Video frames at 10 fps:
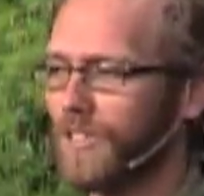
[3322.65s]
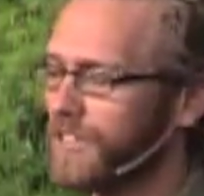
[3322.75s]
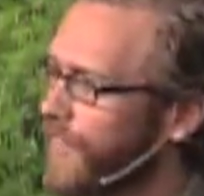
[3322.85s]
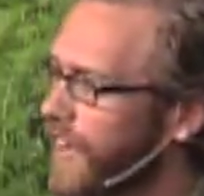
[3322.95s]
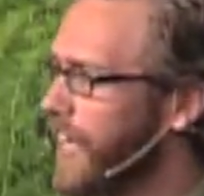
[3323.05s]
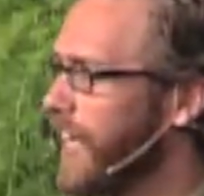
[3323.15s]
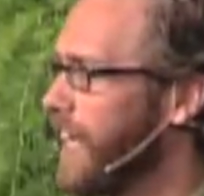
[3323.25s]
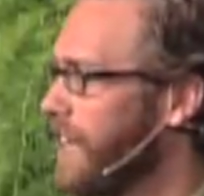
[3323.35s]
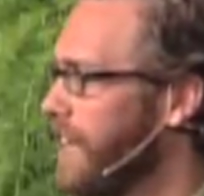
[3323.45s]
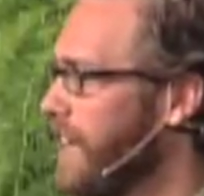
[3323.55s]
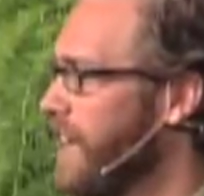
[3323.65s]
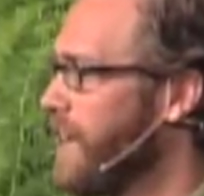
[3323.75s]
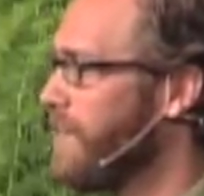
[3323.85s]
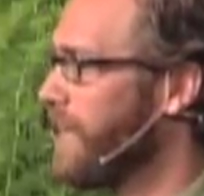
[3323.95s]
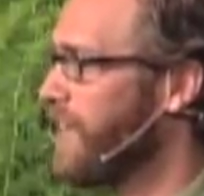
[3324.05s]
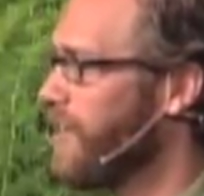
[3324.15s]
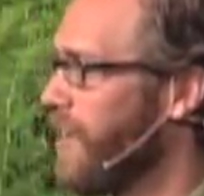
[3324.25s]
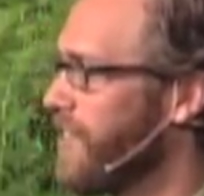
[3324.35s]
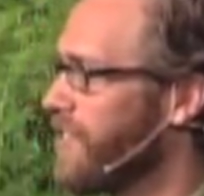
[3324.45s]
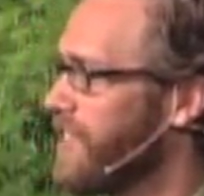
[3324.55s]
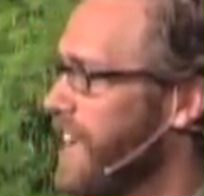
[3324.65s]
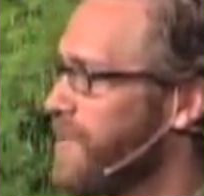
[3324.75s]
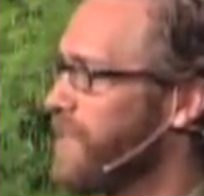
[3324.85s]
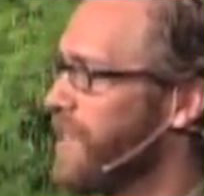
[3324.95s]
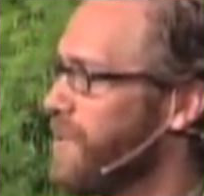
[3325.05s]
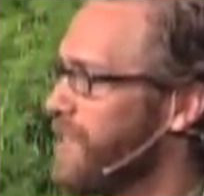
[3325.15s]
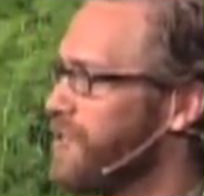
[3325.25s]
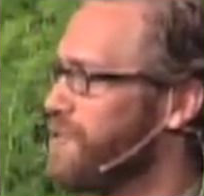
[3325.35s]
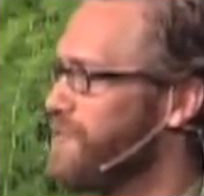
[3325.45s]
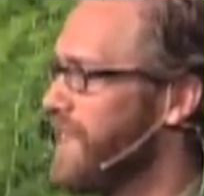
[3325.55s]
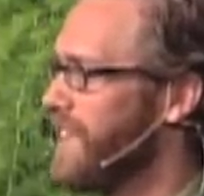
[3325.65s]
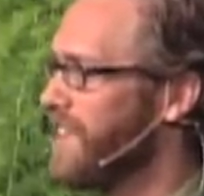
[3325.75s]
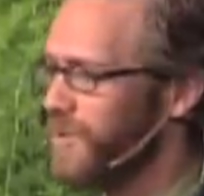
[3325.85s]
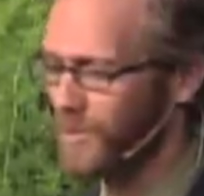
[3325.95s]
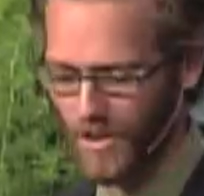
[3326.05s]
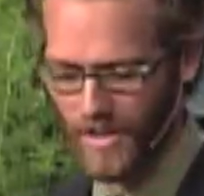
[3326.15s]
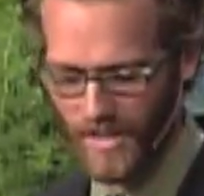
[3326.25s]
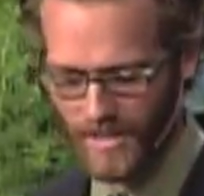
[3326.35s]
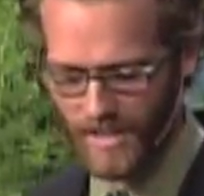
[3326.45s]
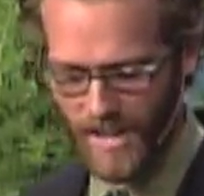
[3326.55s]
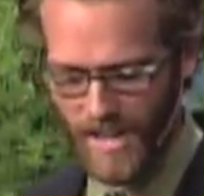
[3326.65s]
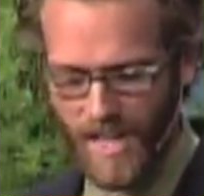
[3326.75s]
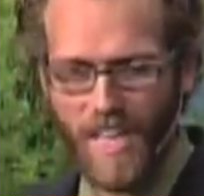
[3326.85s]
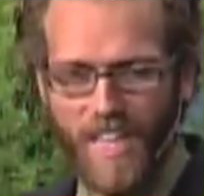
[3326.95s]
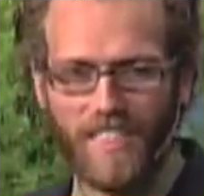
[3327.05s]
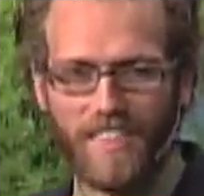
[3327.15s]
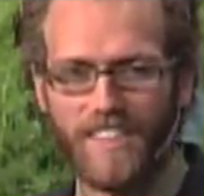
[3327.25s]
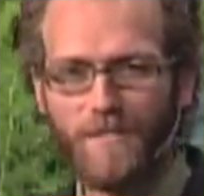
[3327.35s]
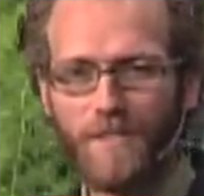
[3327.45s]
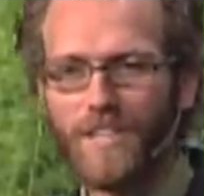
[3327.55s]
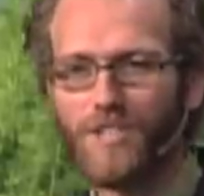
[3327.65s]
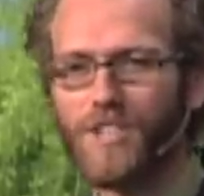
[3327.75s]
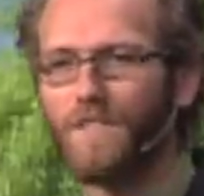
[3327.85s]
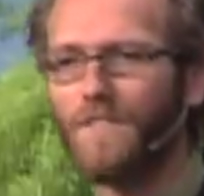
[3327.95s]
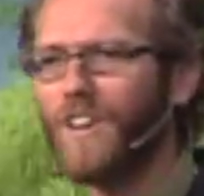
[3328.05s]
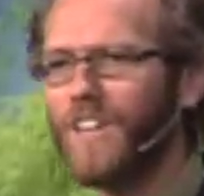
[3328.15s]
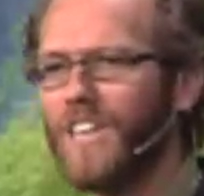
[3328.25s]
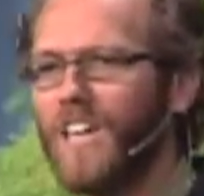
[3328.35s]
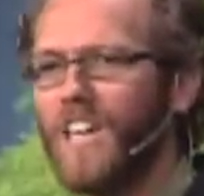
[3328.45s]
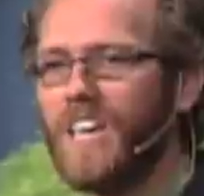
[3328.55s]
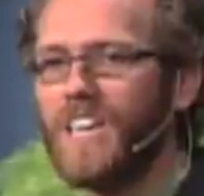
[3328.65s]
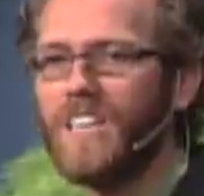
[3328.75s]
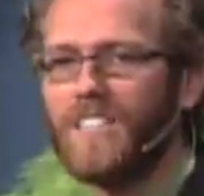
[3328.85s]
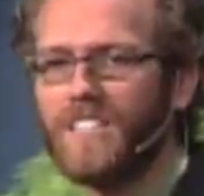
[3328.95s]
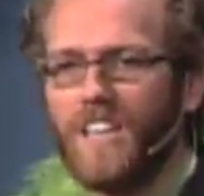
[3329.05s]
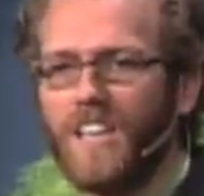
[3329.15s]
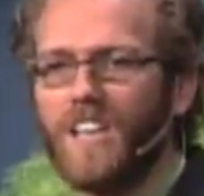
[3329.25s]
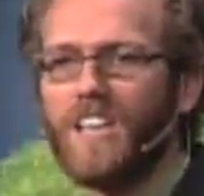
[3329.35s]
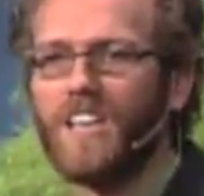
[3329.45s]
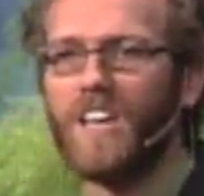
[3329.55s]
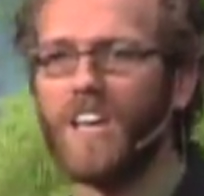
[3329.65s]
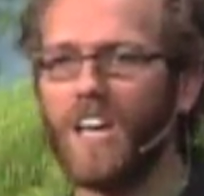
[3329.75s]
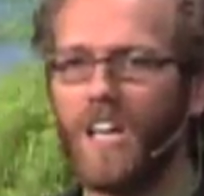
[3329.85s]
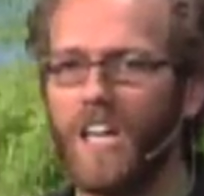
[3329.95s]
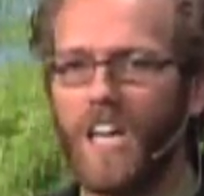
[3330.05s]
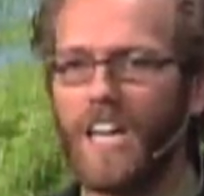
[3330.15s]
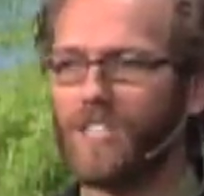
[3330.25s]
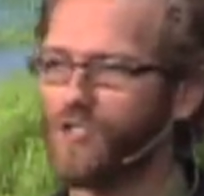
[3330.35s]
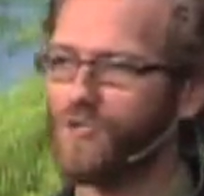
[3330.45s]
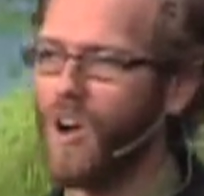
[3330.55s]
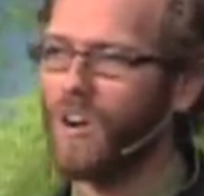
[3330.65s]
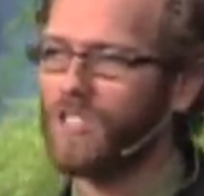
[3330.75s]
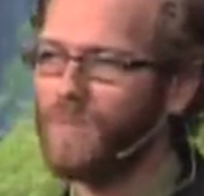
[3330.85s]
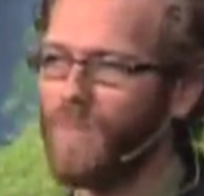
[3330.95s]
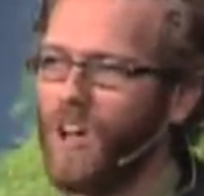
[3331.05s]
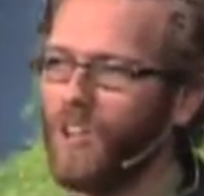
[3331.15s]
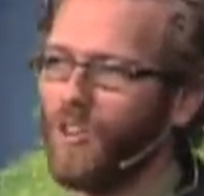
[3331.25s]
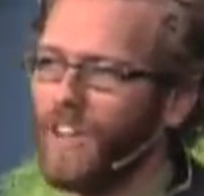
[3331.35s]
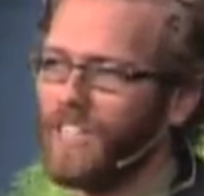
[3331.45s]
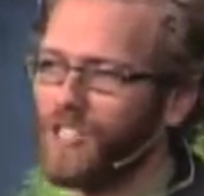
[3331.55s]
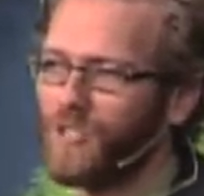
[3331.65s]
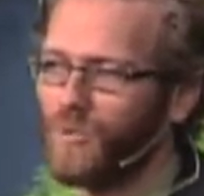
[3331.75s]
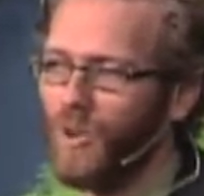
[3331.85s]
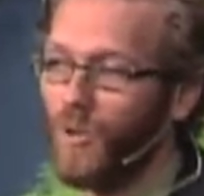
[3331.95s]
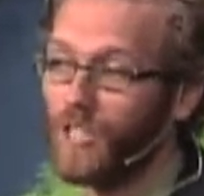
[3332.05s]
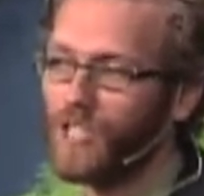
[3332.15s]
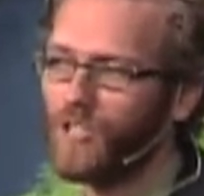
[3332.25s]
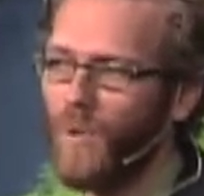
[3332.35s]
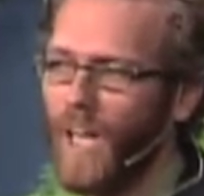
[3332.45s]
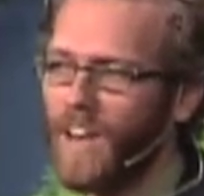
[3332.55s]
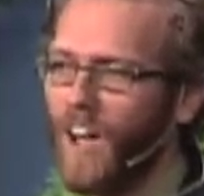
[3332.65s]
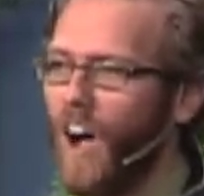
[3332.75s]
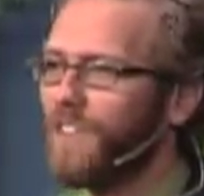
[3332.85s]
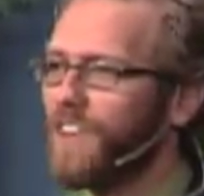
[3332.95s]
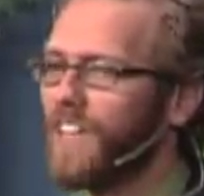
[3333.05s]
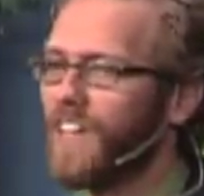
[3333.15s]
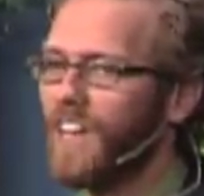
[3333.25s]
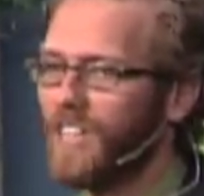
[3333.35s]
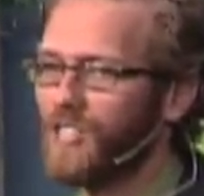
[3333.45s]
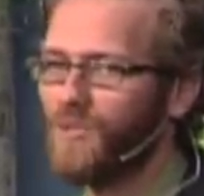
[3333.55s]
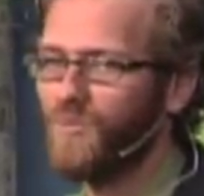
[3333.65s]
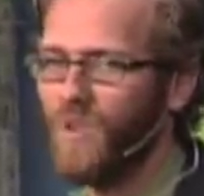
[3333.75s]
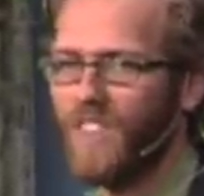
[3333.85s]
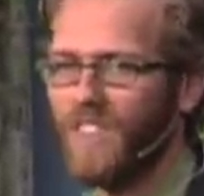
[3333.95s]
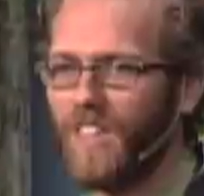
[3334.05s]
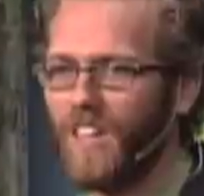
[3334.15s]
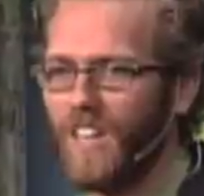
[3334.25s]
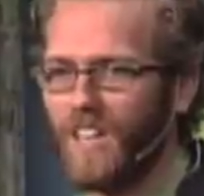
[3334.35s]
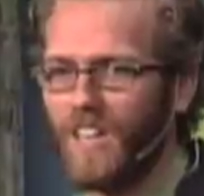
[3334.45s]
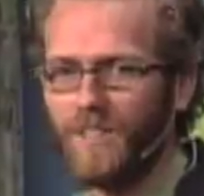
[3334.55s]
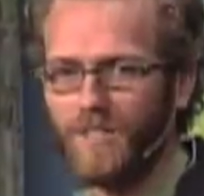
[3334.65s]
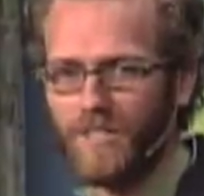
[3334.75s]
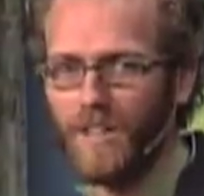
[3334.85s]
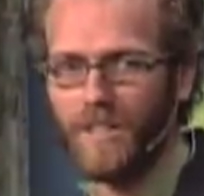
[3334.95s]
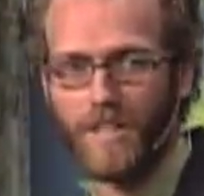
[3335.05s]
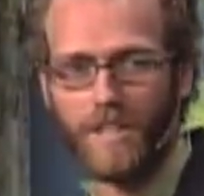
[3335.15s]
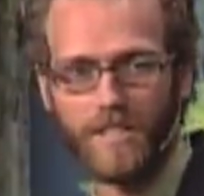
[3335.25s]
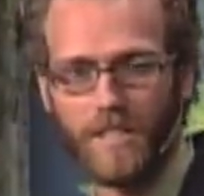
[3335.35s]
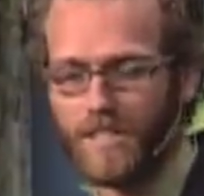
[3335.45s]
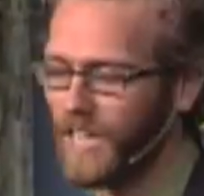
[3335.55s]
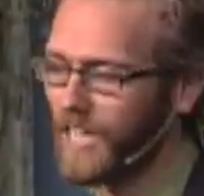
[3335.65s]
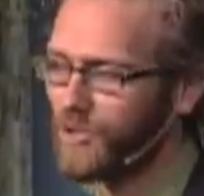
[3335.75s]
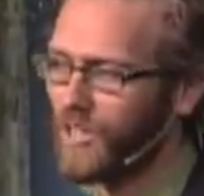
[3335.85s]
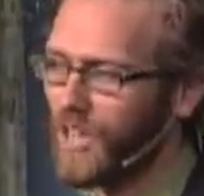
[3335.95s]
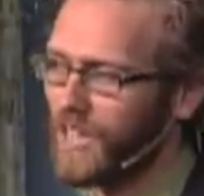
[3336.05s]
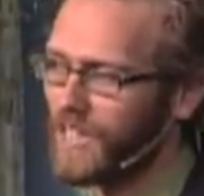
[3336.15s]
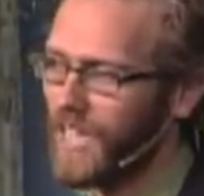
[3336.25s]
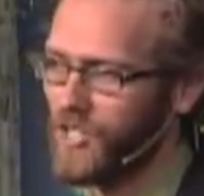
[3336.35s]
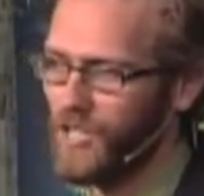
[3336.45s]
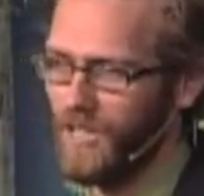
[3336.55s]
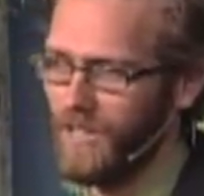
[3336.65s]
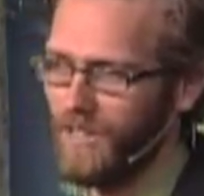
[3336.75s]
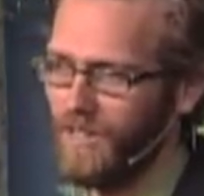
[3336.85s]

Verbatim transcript: It's funky. But they don't understand really what the true meaning of the word is. The definition of funky is a strong smell or a sweat, often in connection with a sexual connotation.